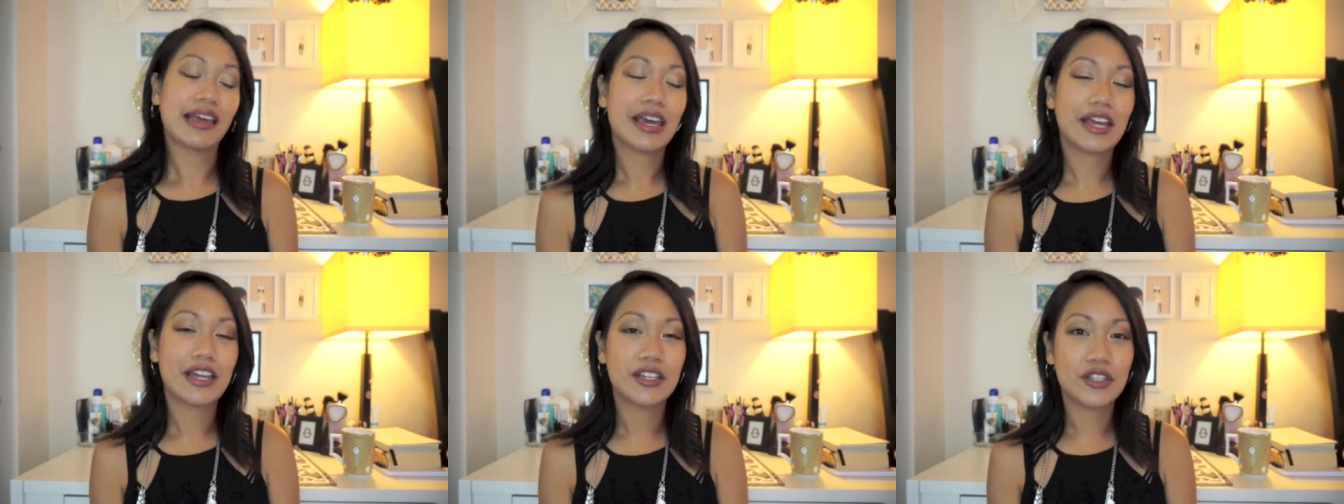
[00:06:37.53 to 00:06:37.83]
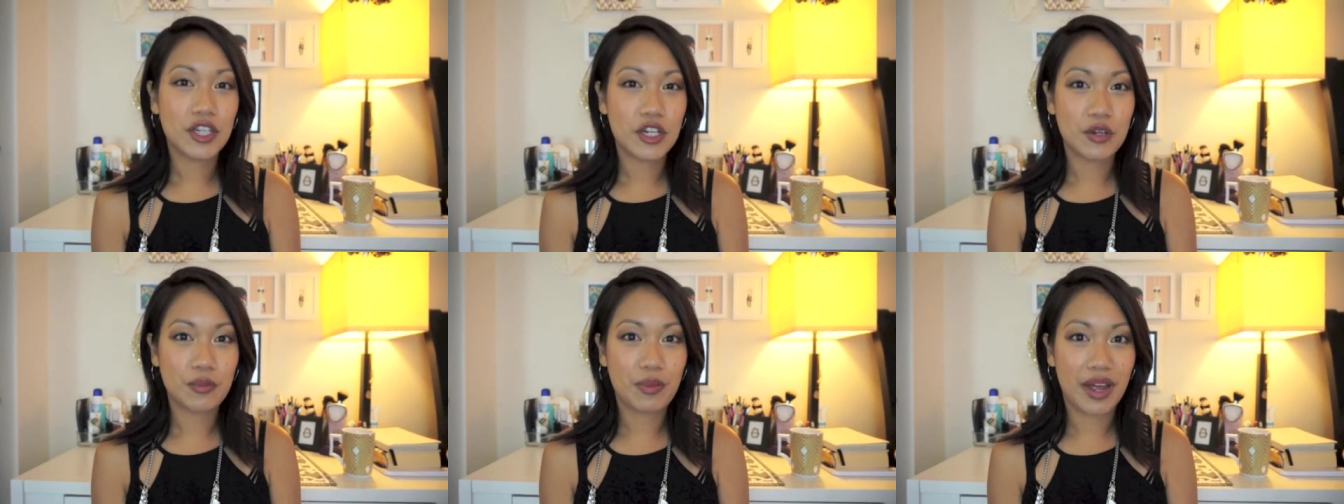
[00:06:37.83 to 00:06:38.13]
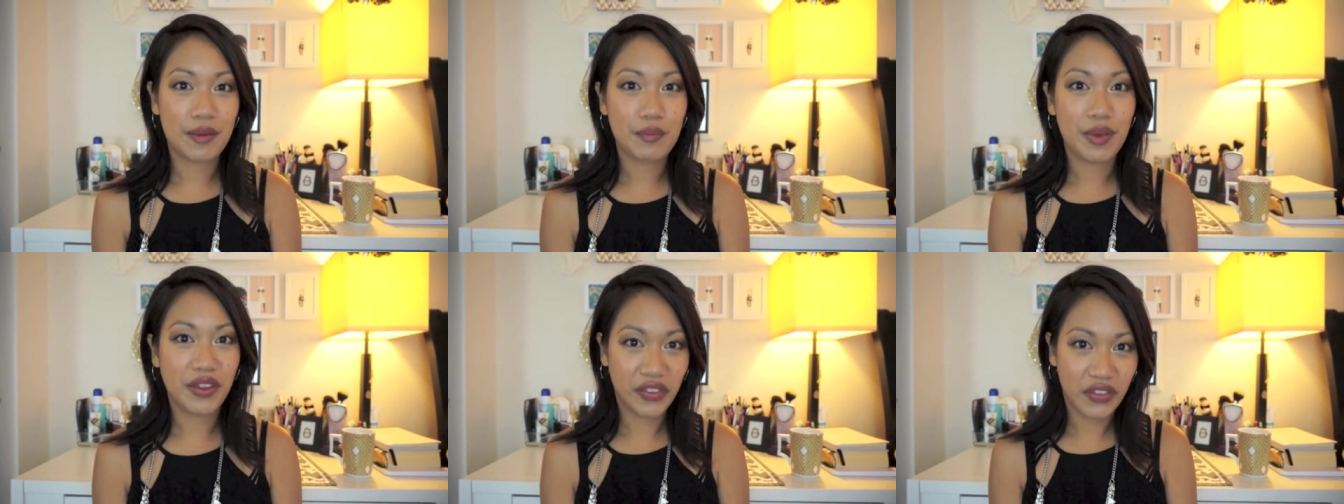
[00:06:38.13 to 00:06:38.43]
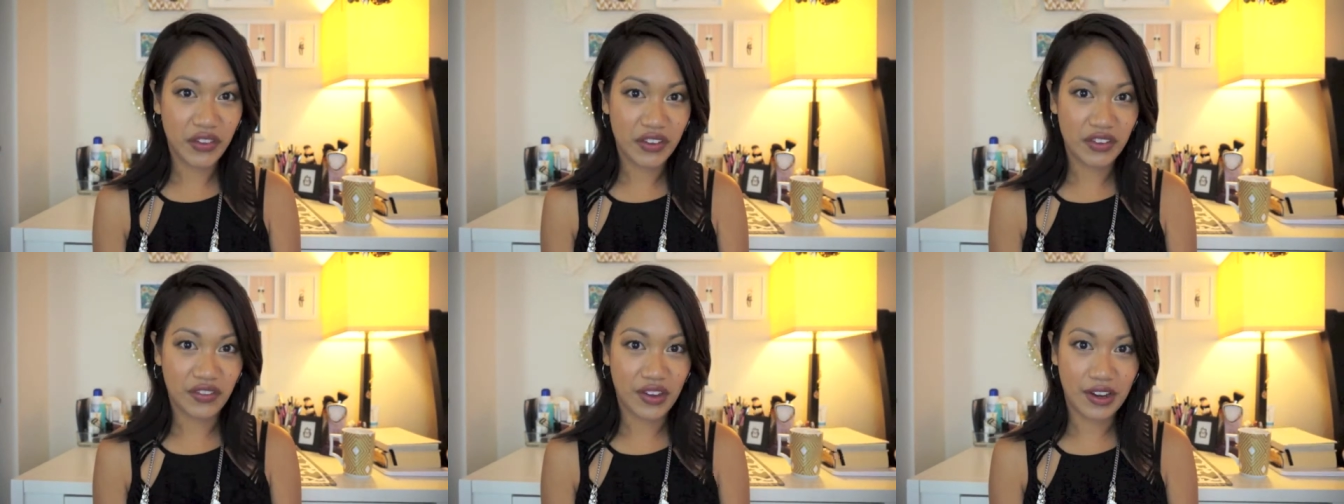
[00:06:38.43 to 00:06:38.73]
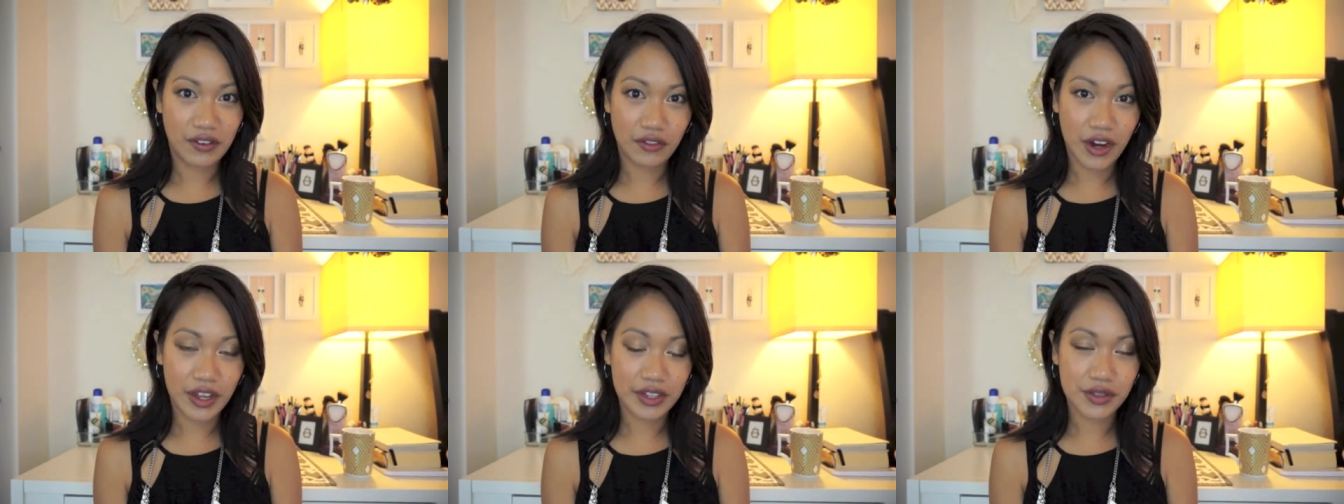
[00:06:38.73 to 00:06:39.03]
into my monthly
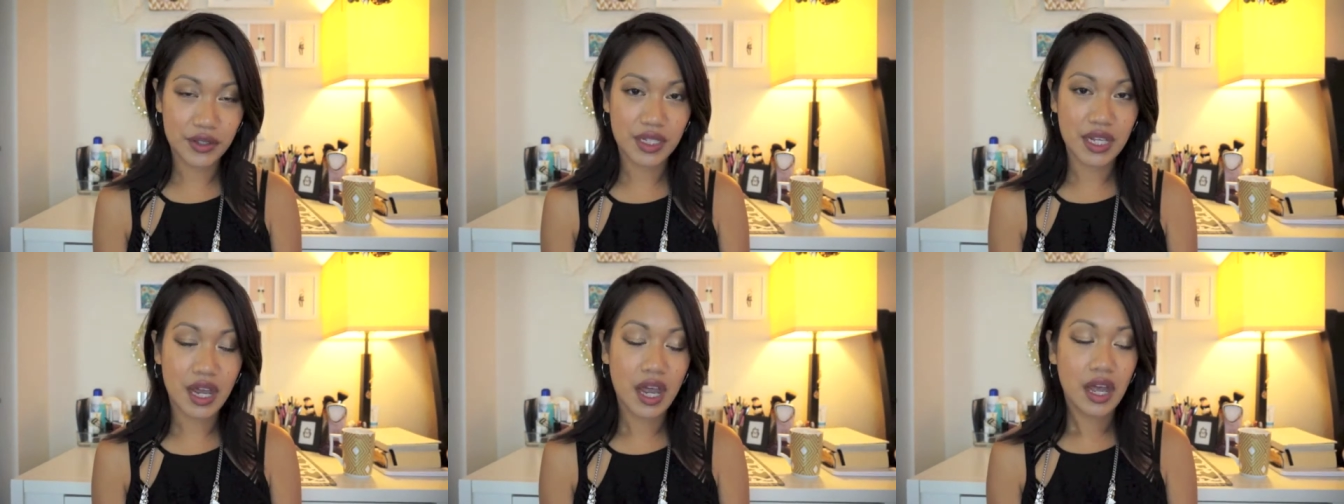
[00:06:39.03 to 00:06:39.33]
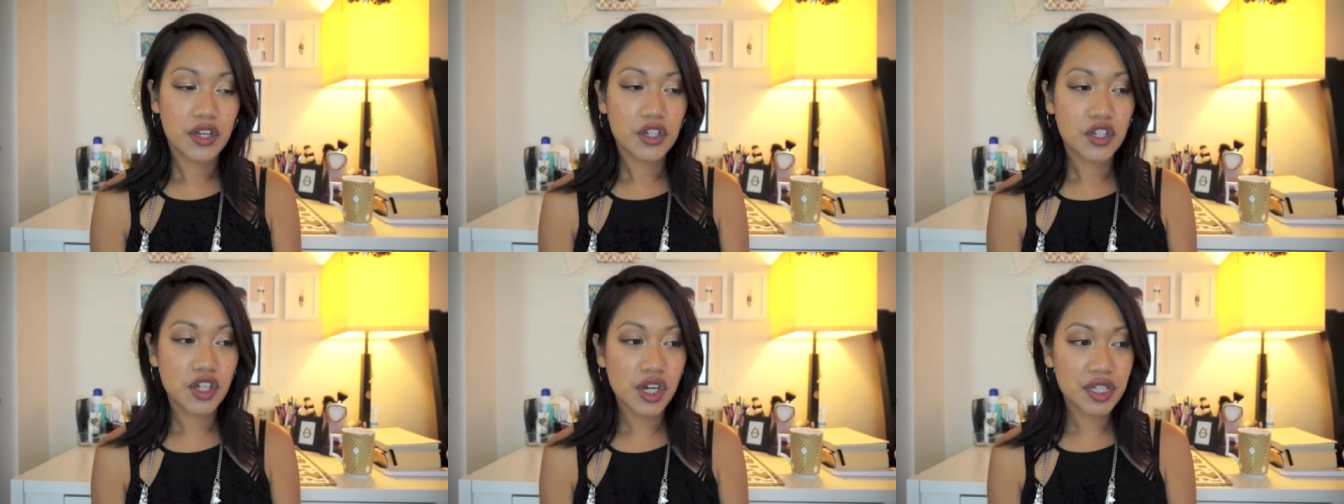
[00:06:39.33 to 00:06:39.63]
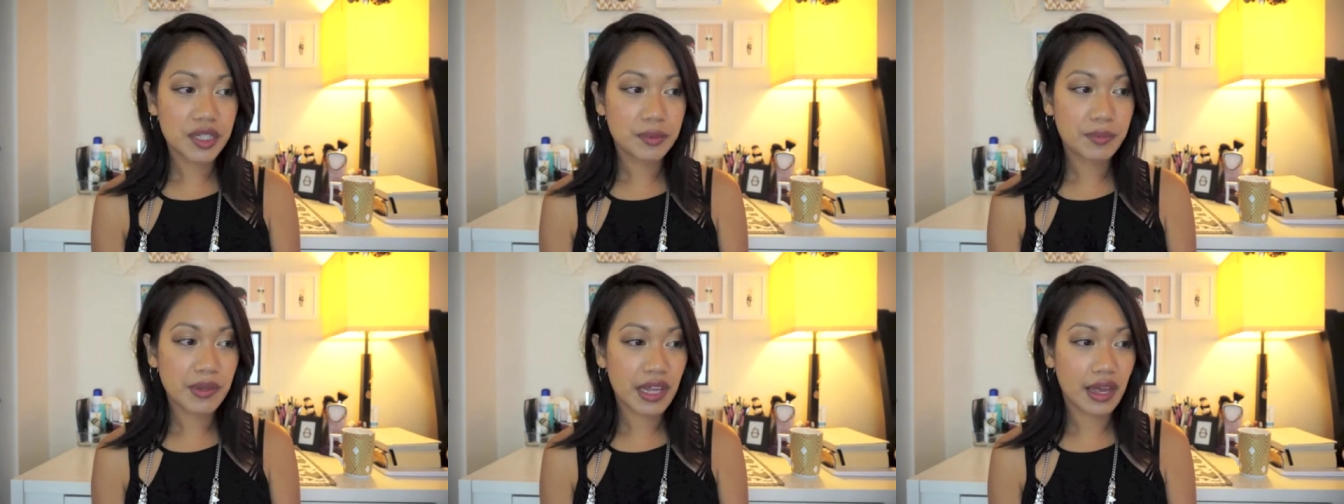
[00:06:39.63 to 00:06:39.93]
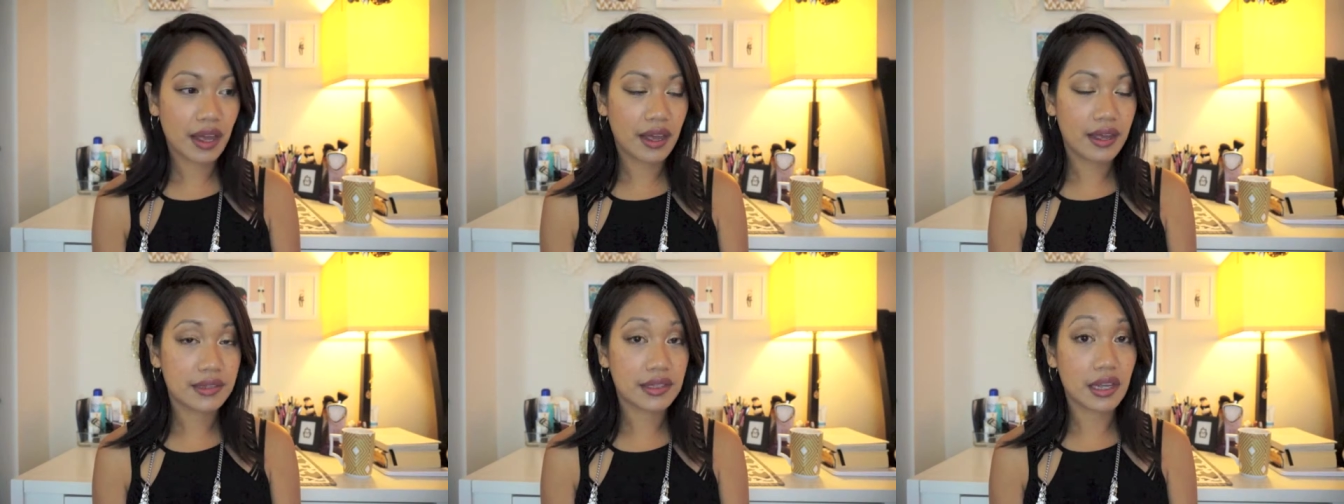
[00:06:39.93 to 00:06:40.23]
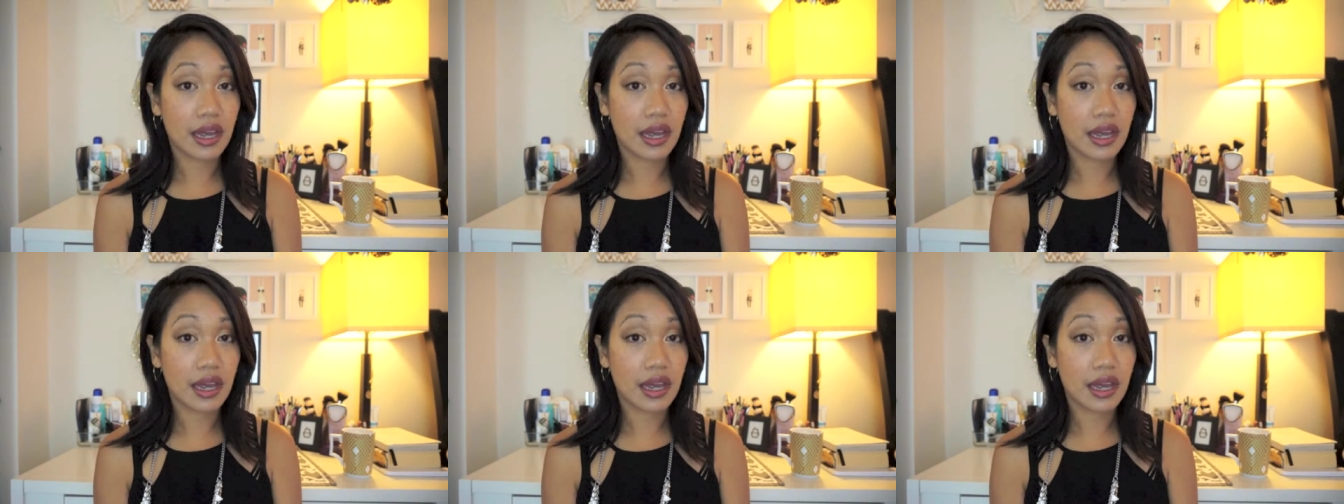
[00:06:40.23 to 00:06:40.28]
favorites just because